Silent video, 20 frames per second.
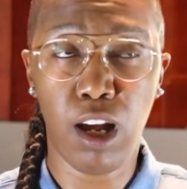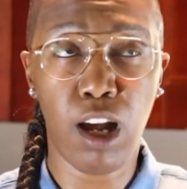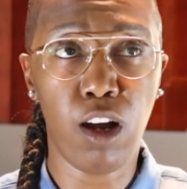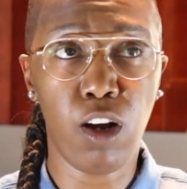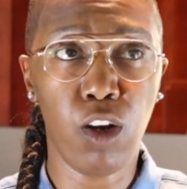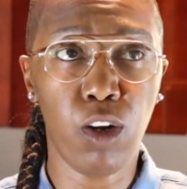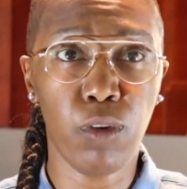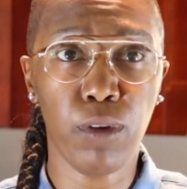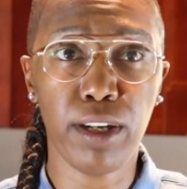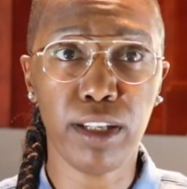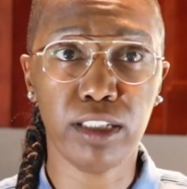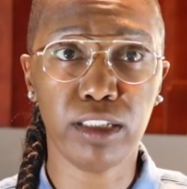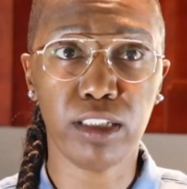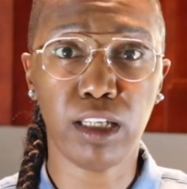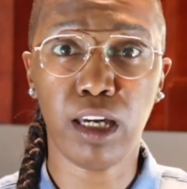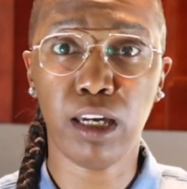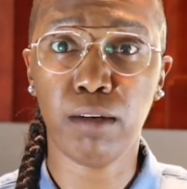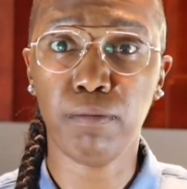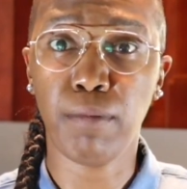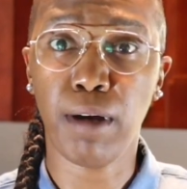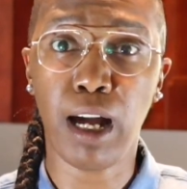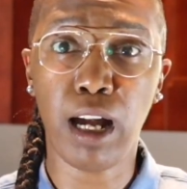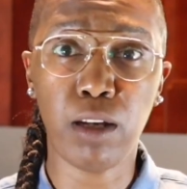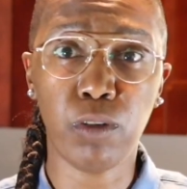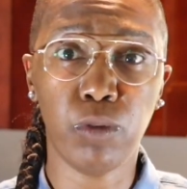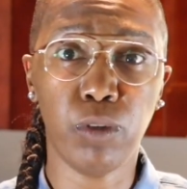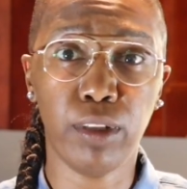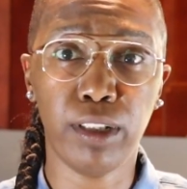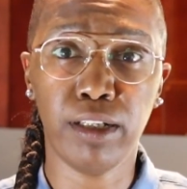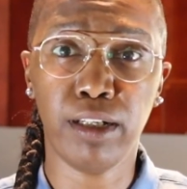I always say
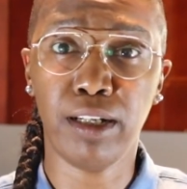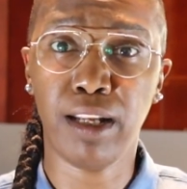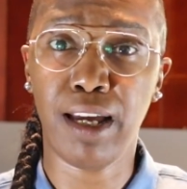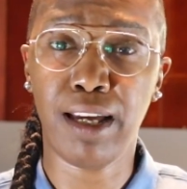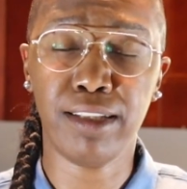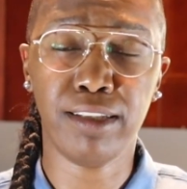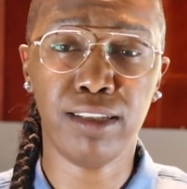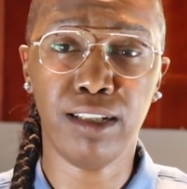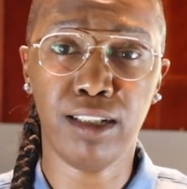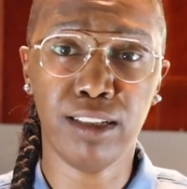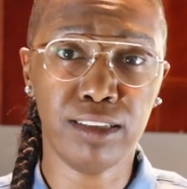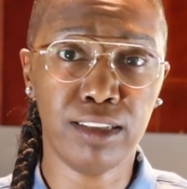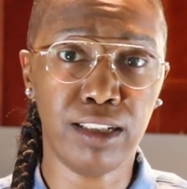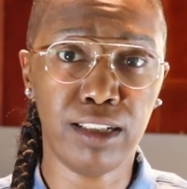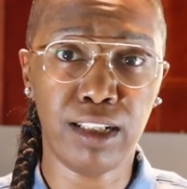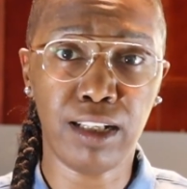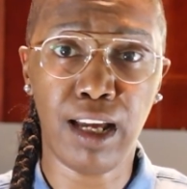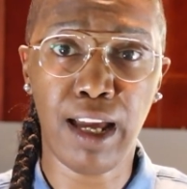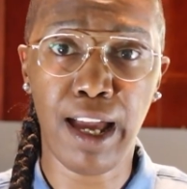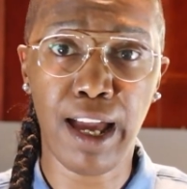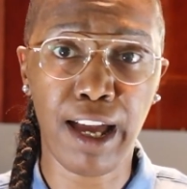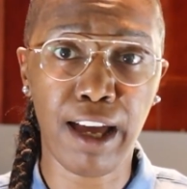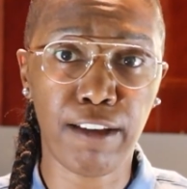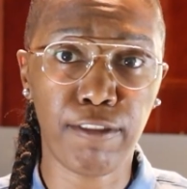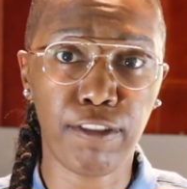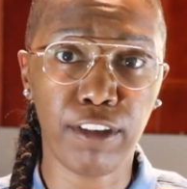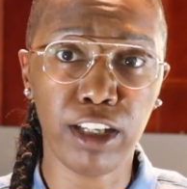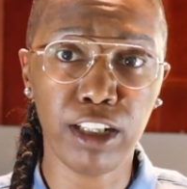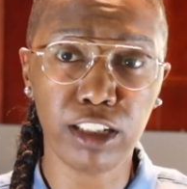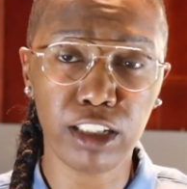buy one that doesn't
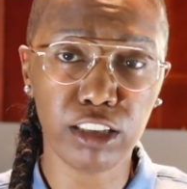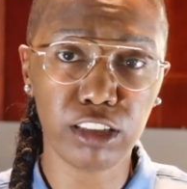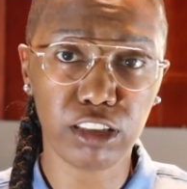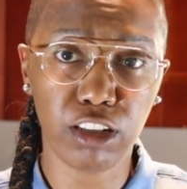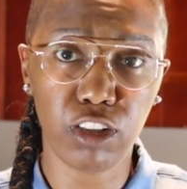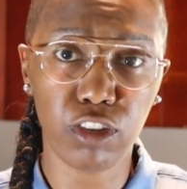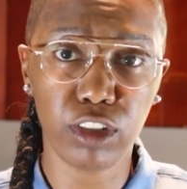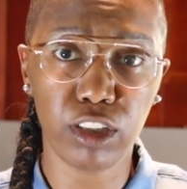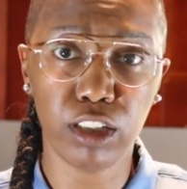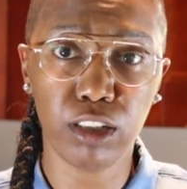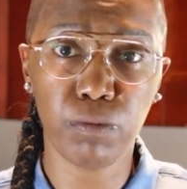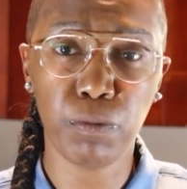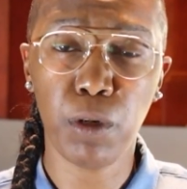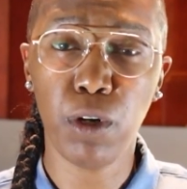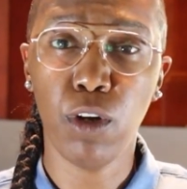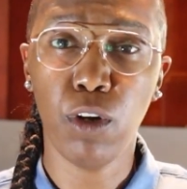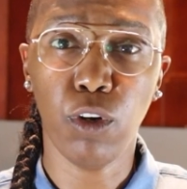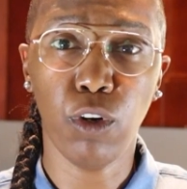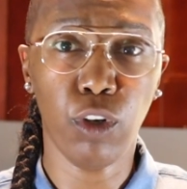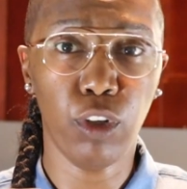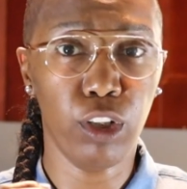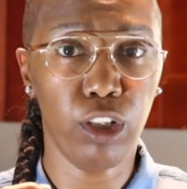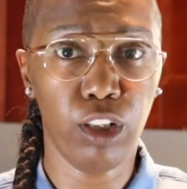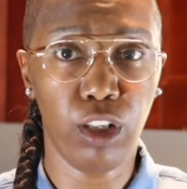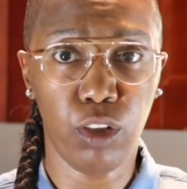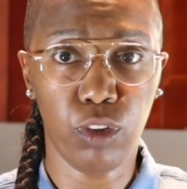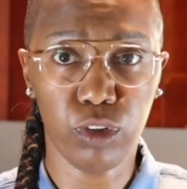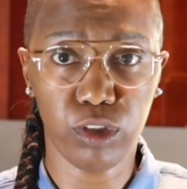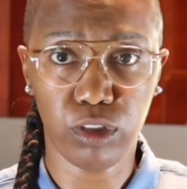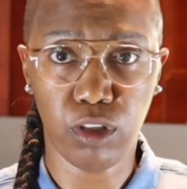have any sodium or
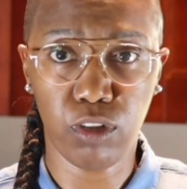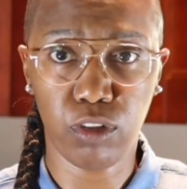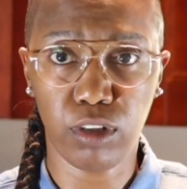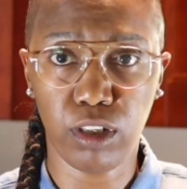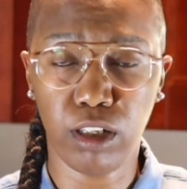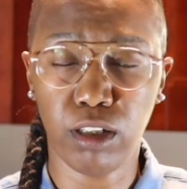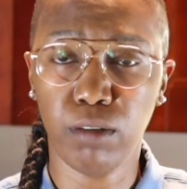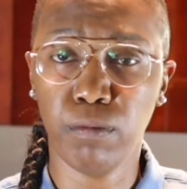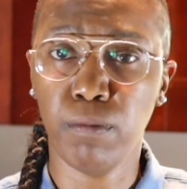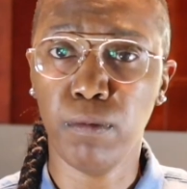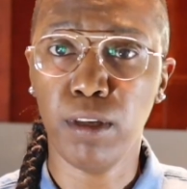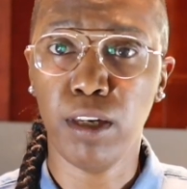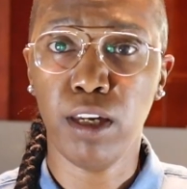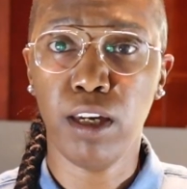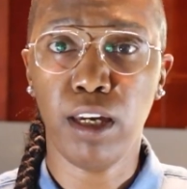low sodium.